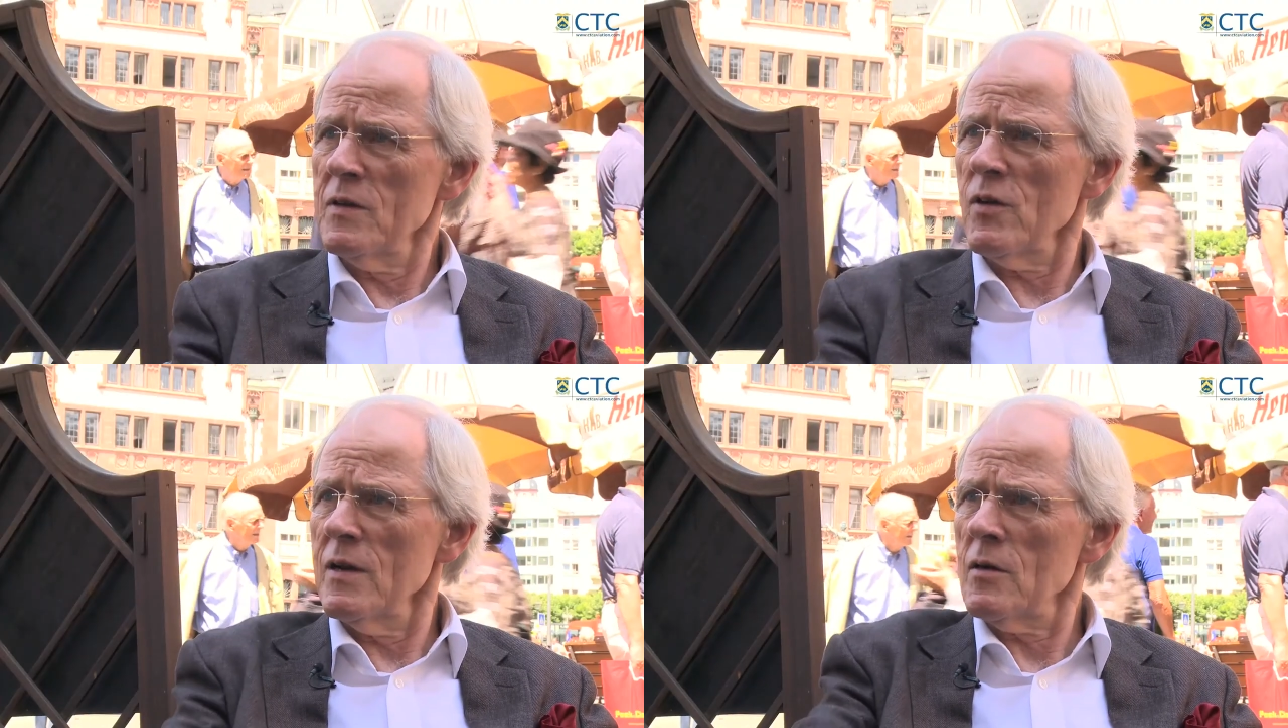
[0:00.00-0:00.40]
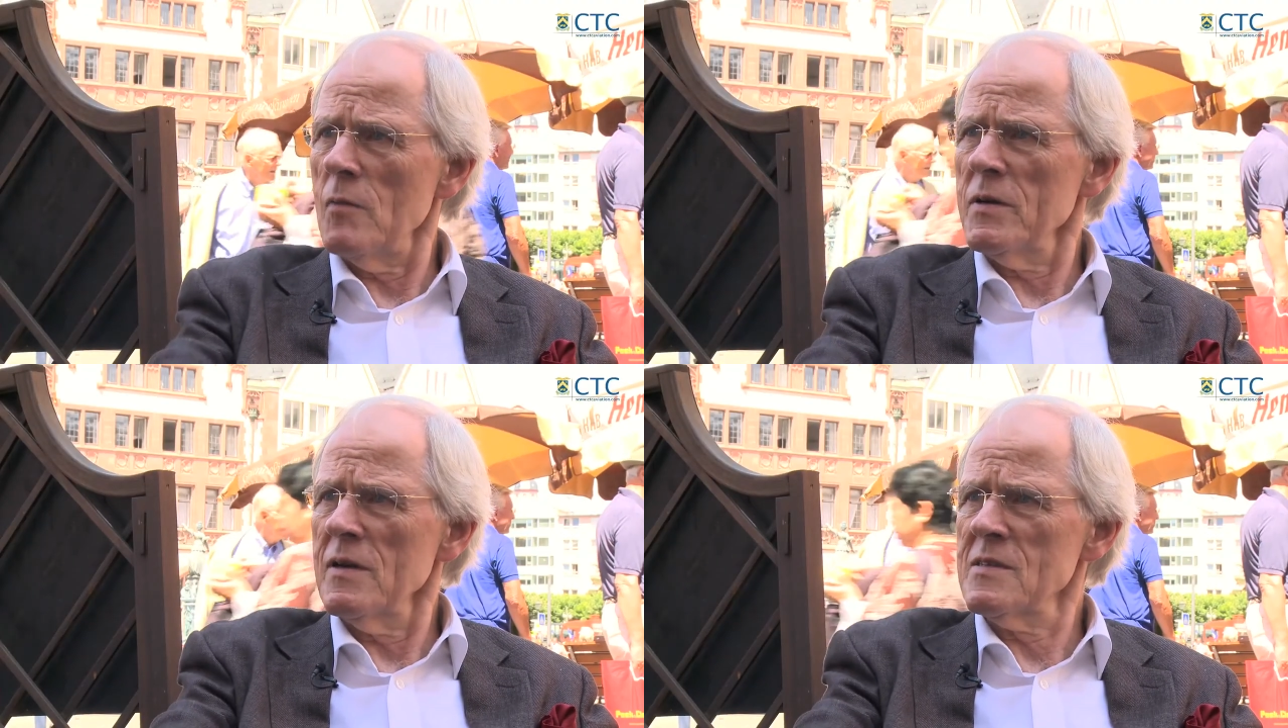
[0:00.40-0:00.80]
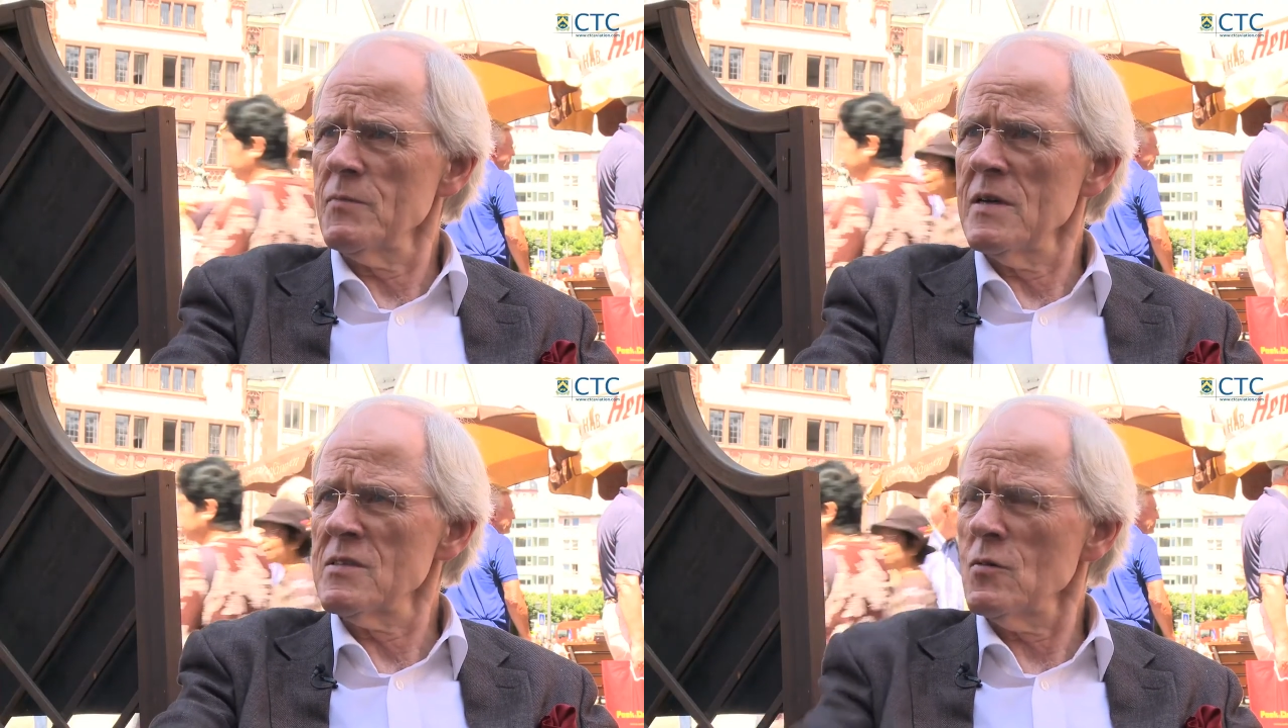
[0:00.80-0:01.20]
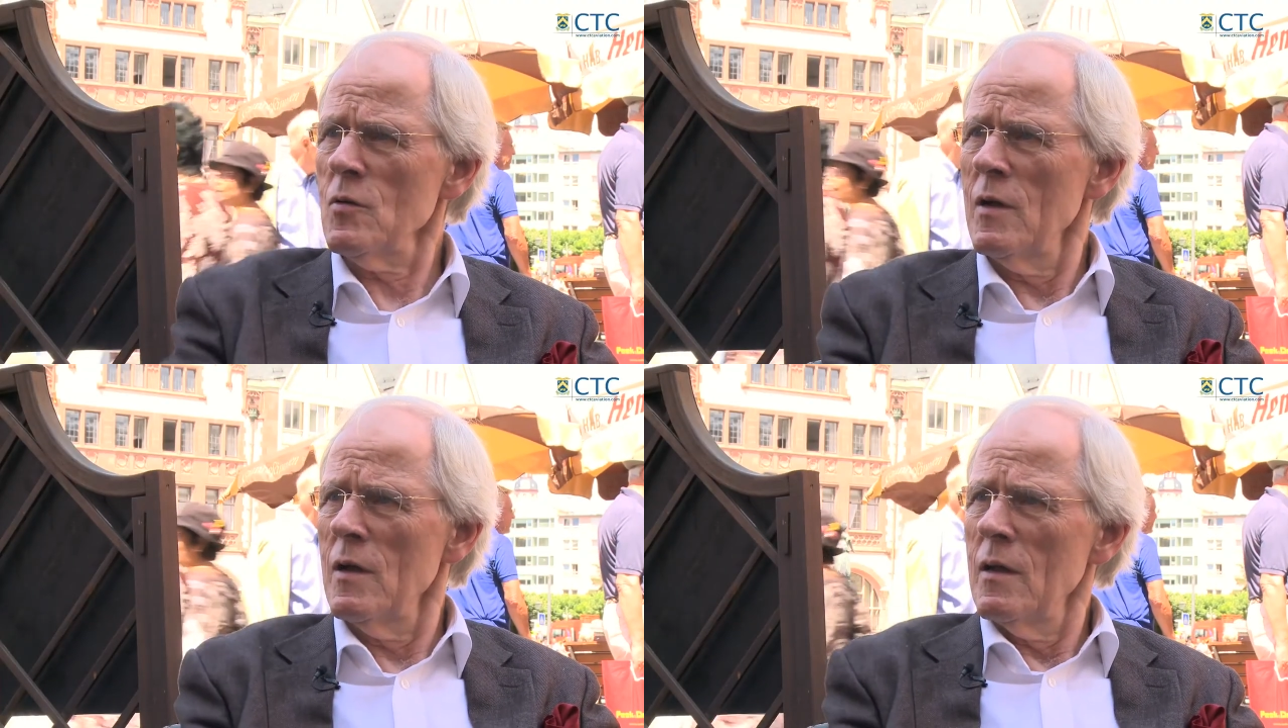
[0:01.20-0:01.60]
trained competency-based. So
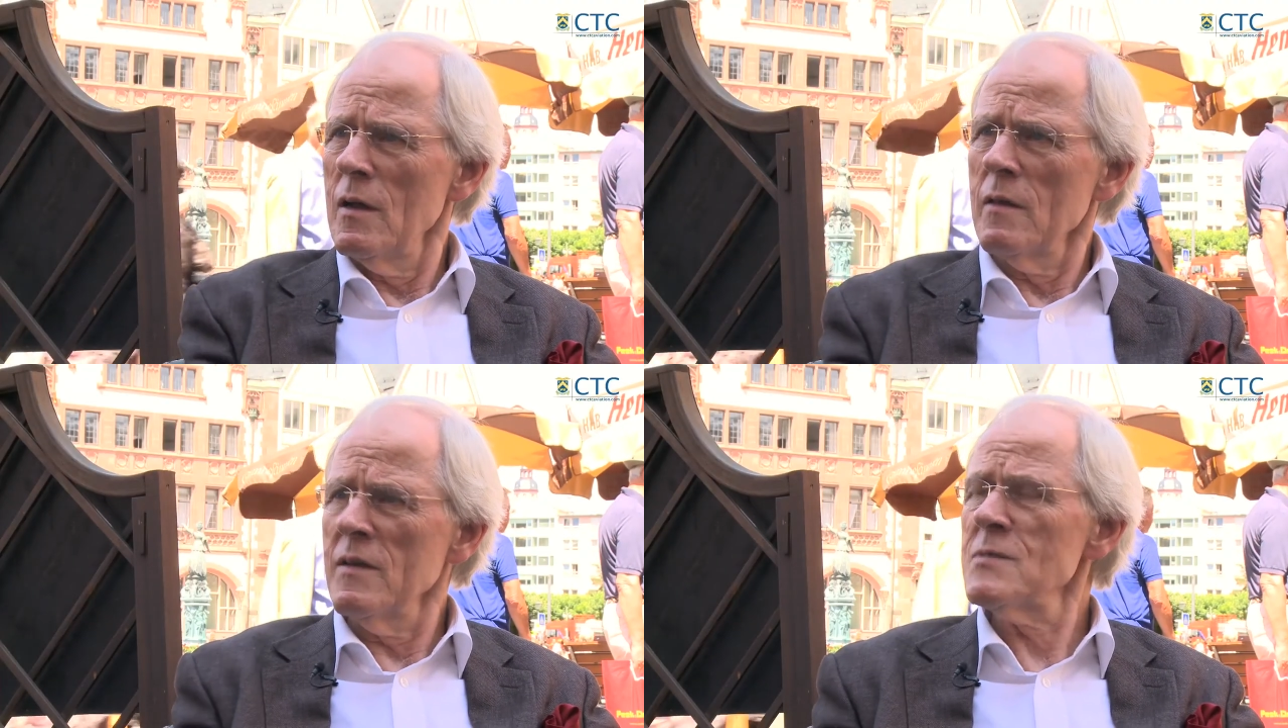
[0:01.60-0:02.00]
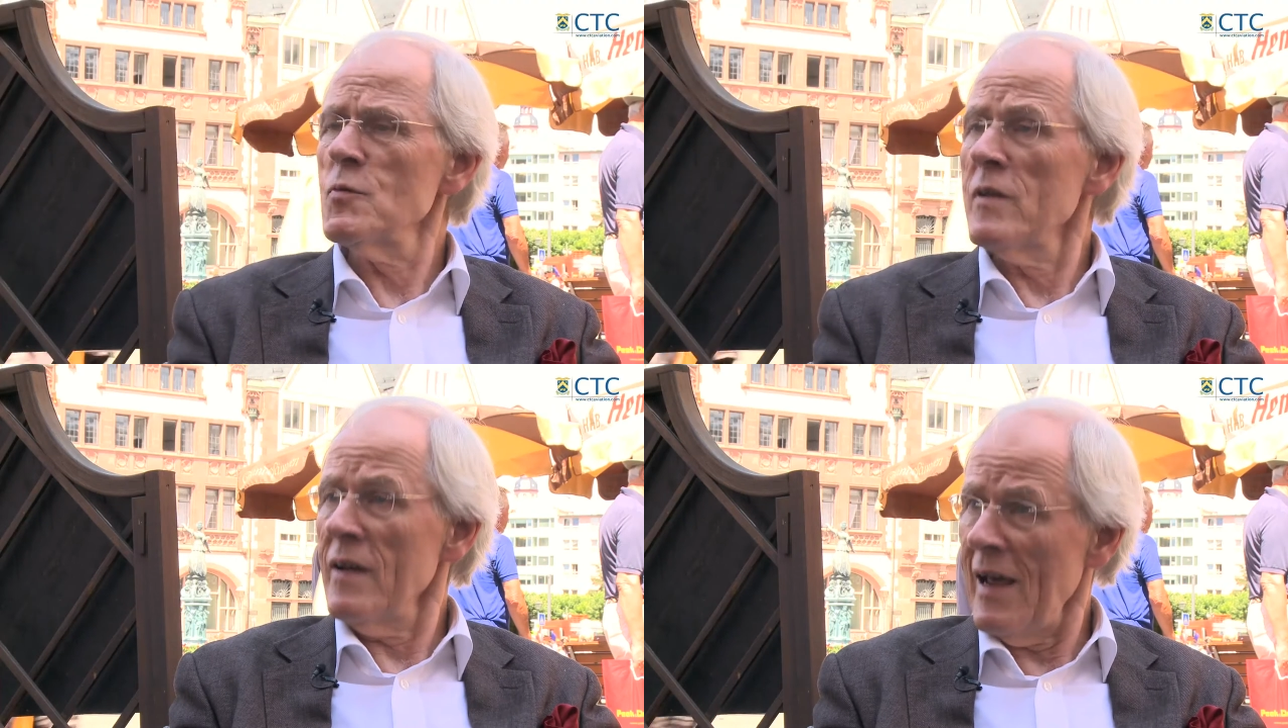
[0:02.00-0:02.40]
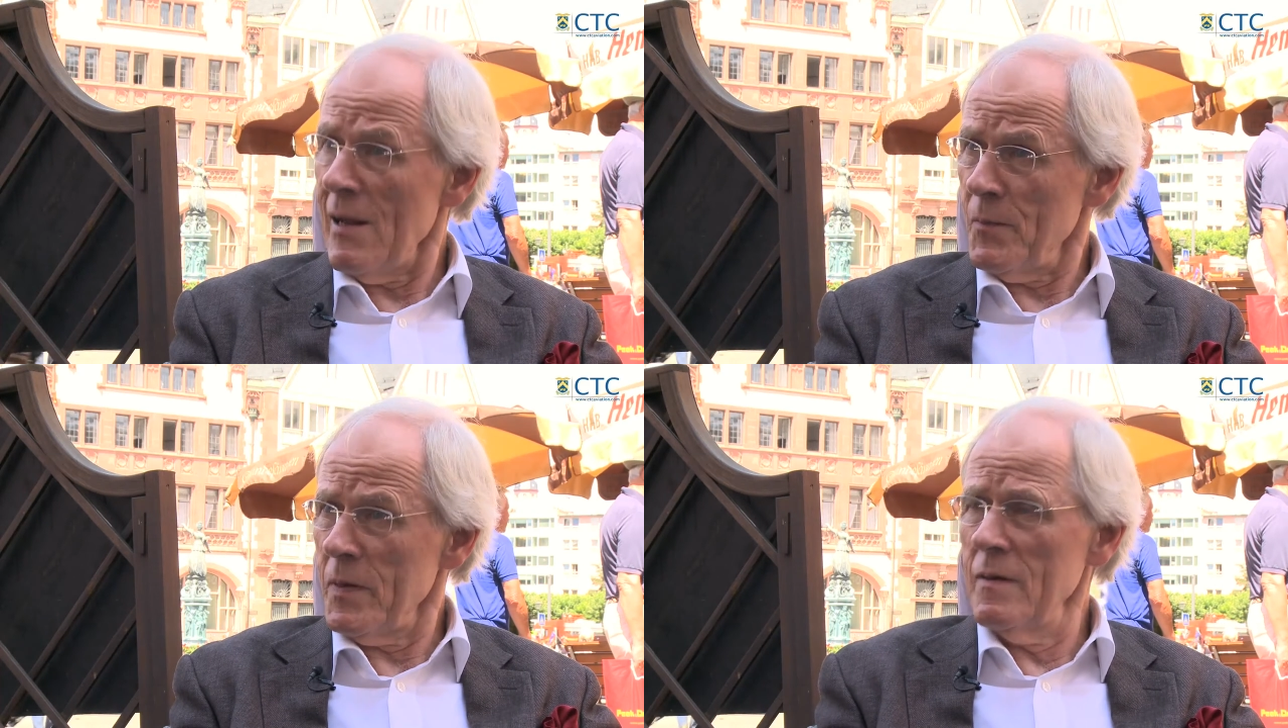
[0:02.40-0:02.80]
this would help.